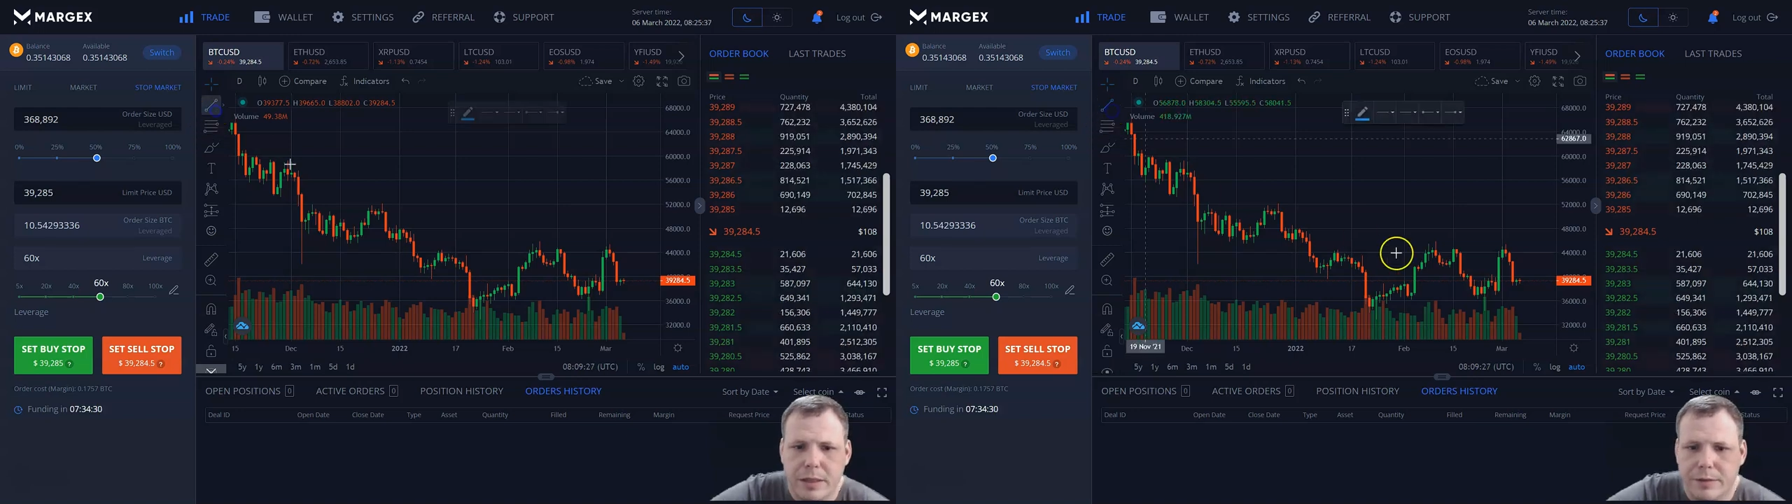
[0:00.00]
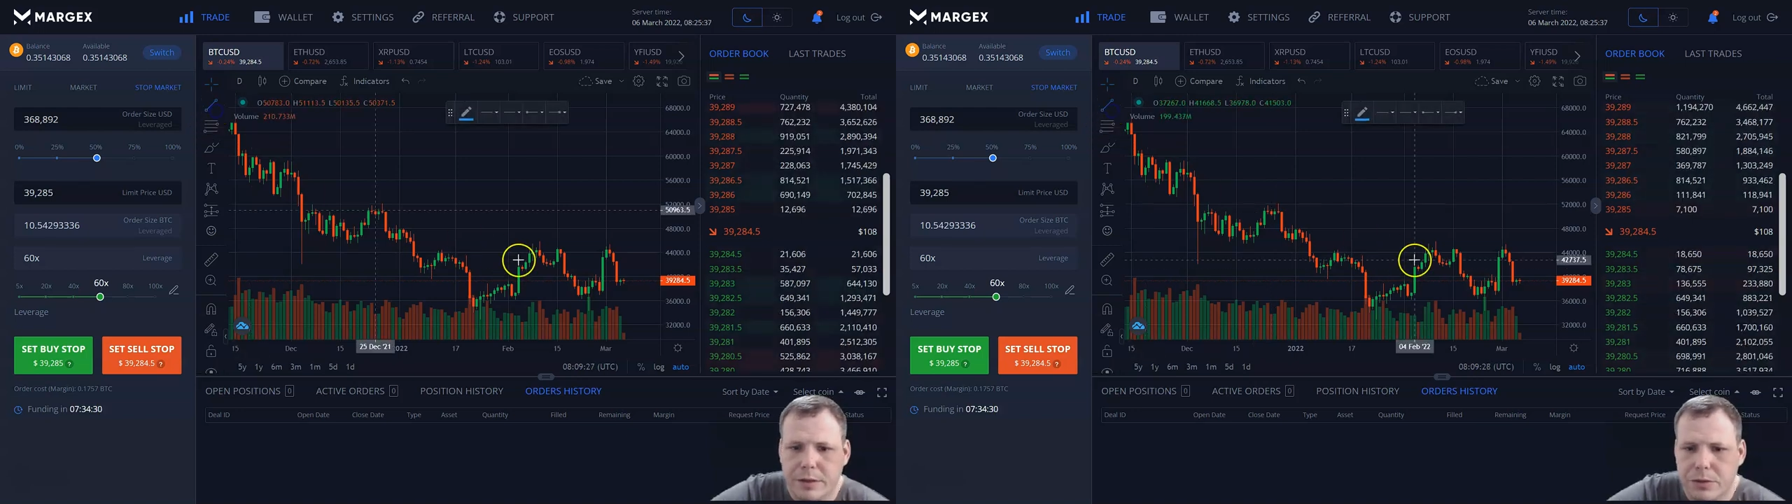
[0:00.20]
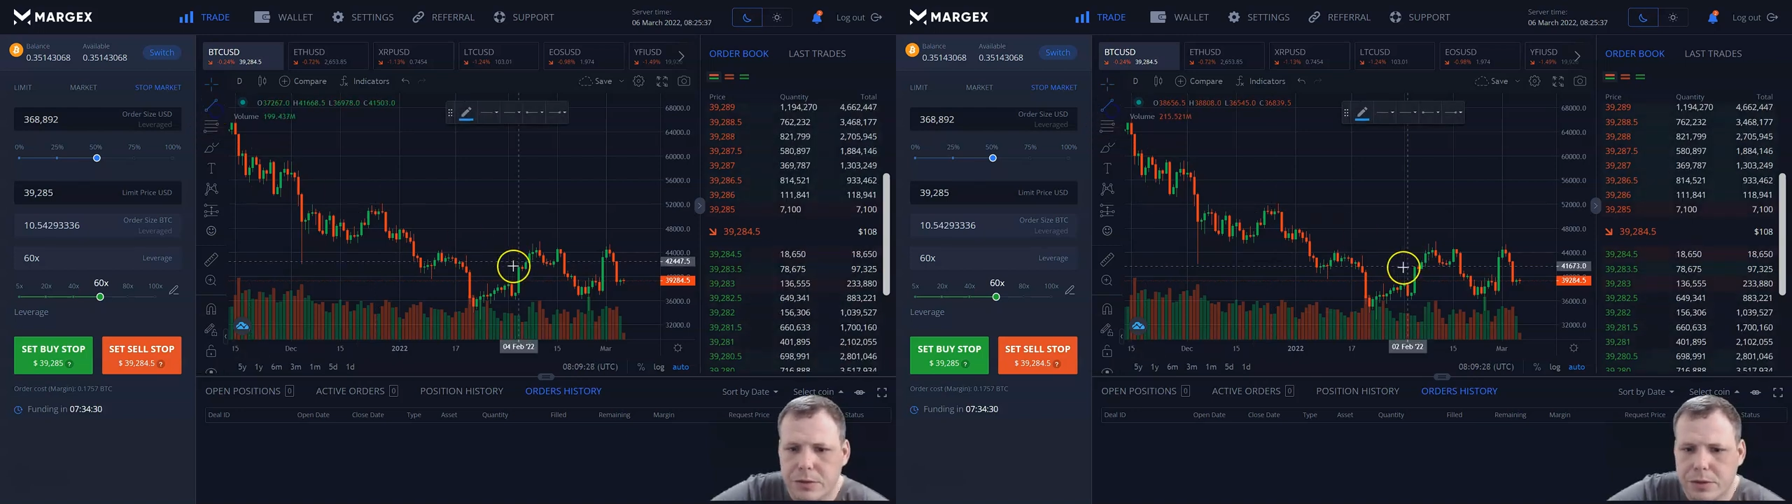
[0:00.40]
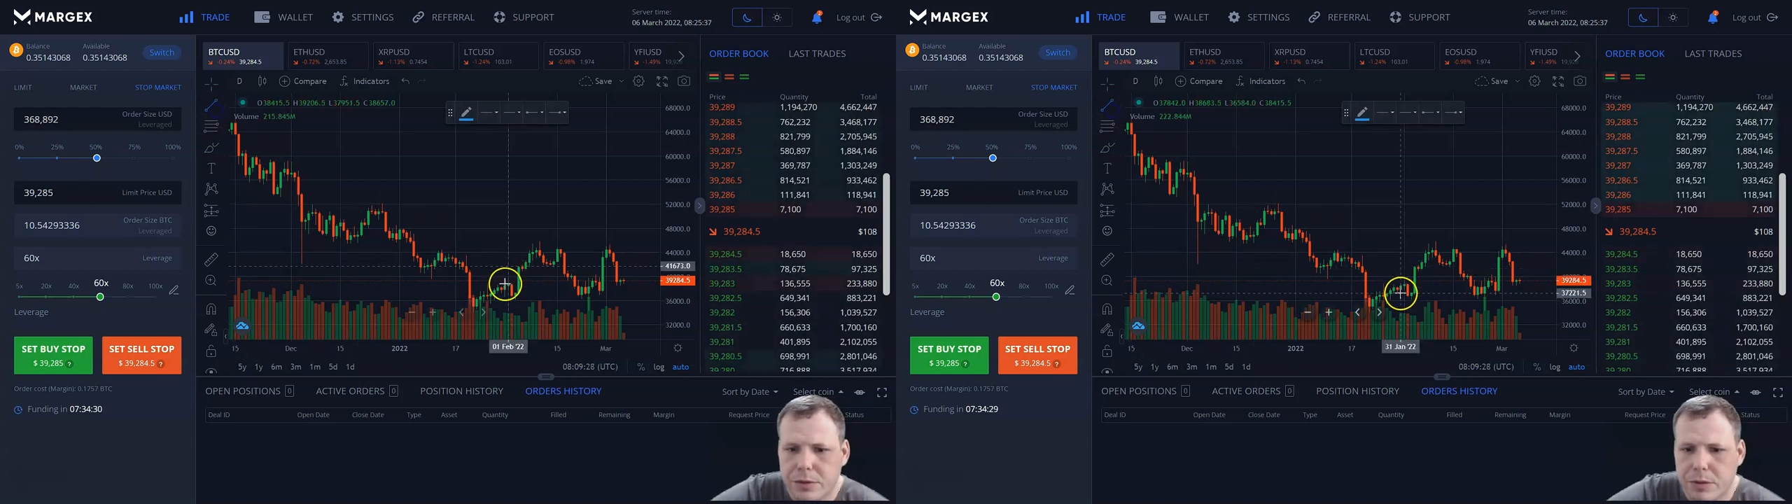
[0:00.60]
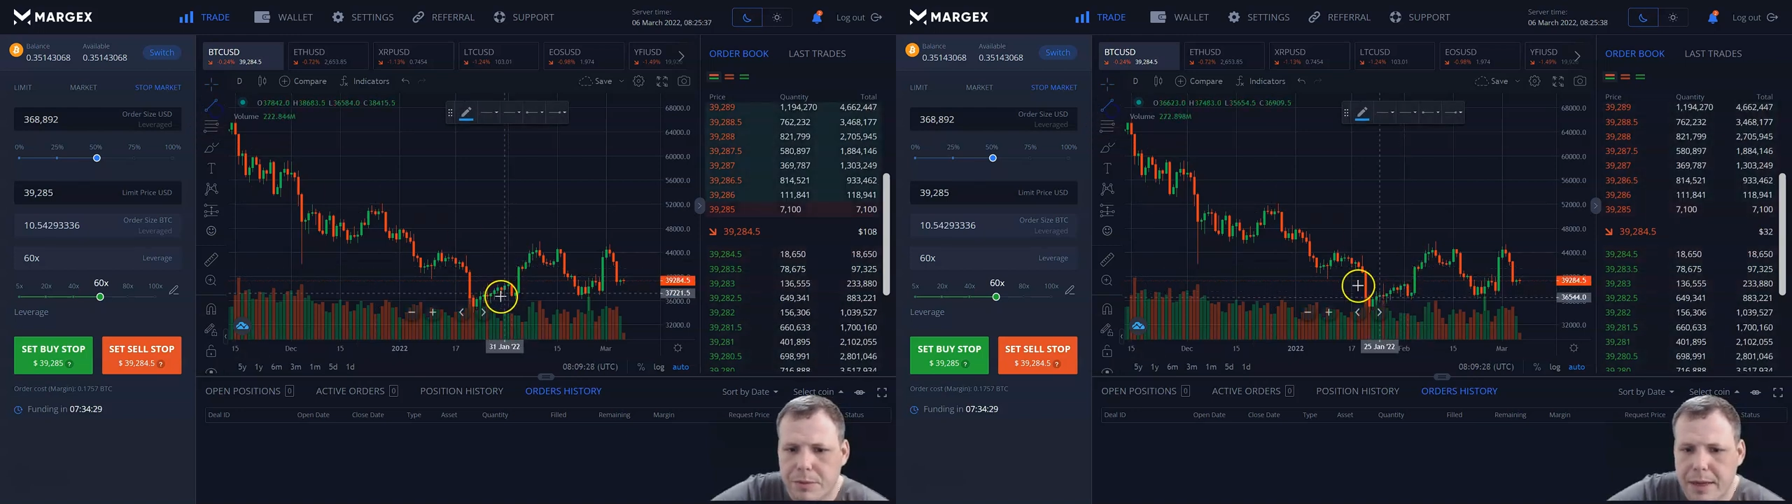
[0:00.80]
different tools. You
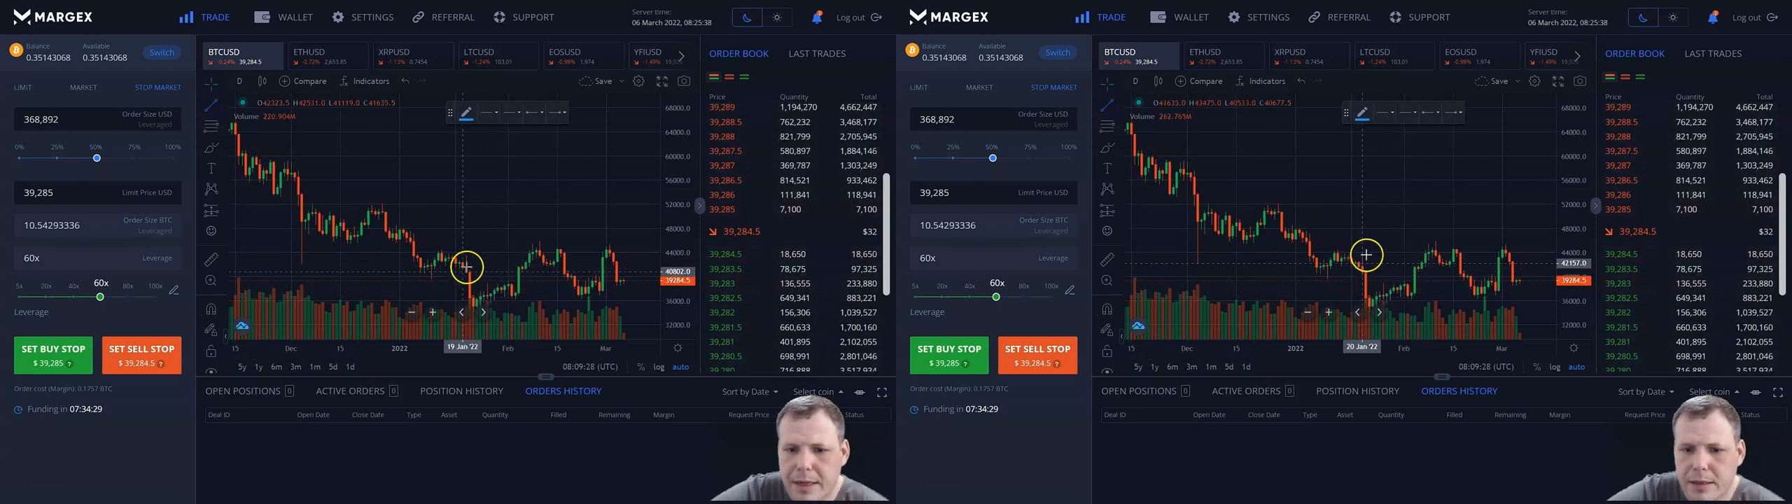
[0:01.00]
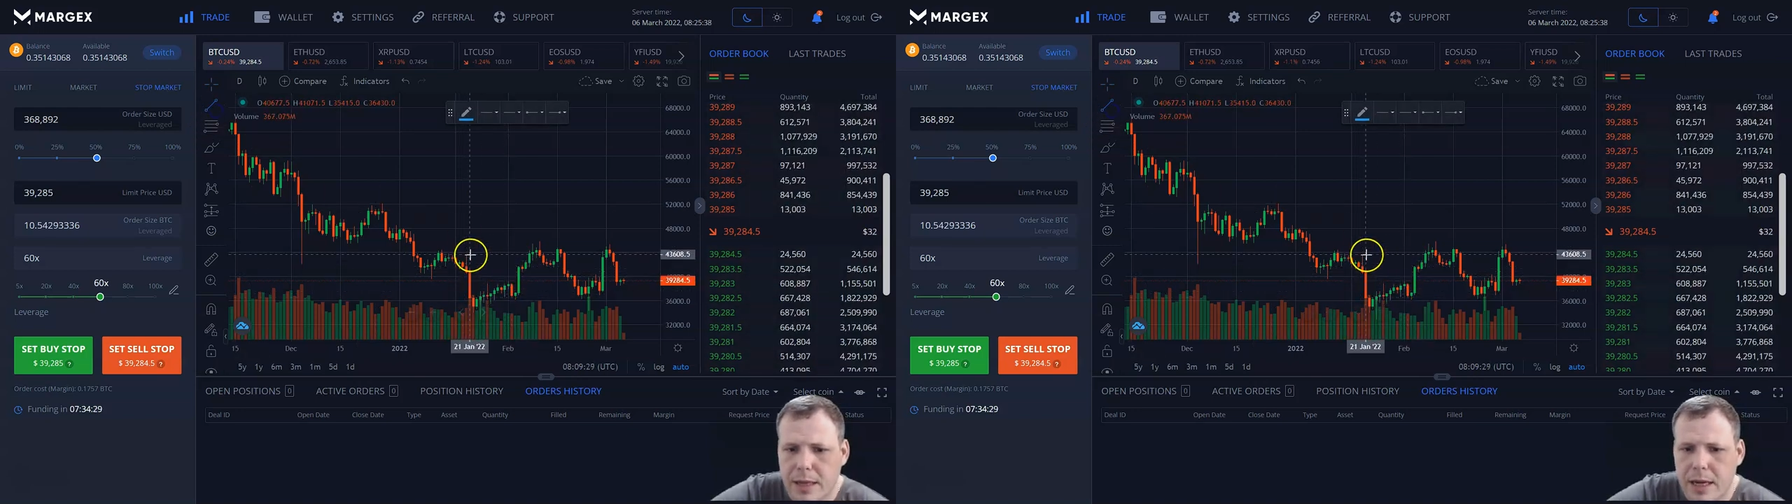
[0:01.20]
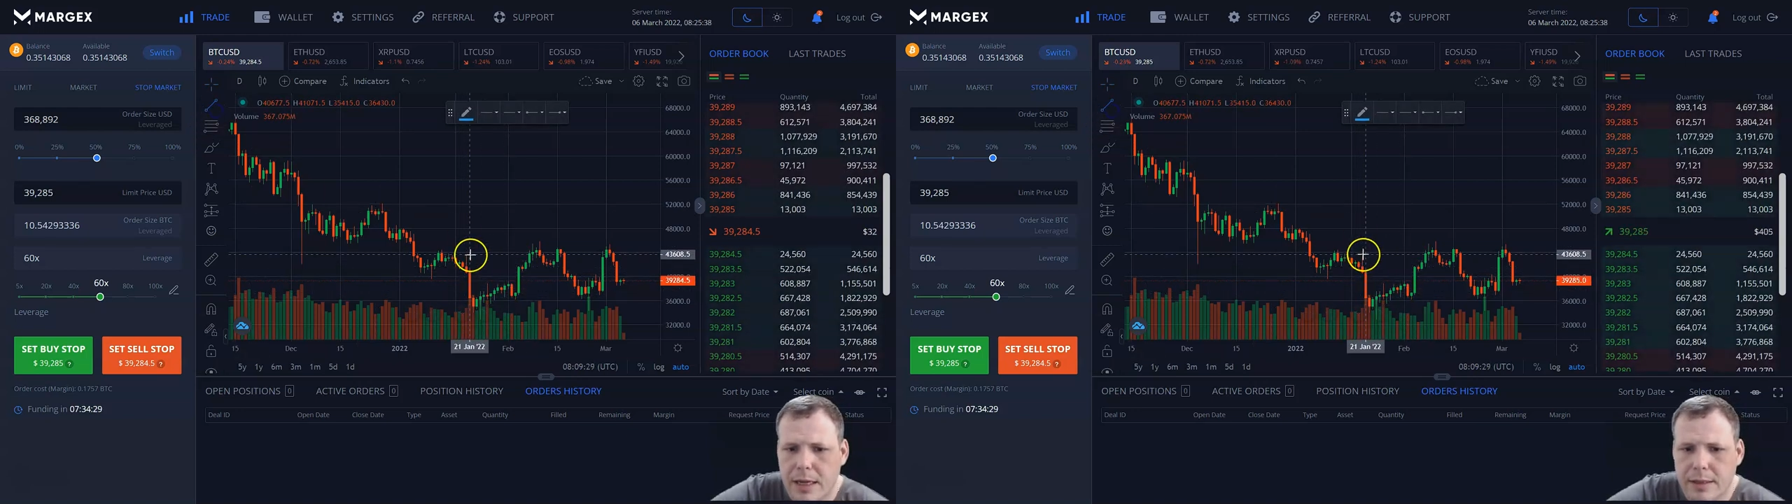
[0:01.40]
want to make a line.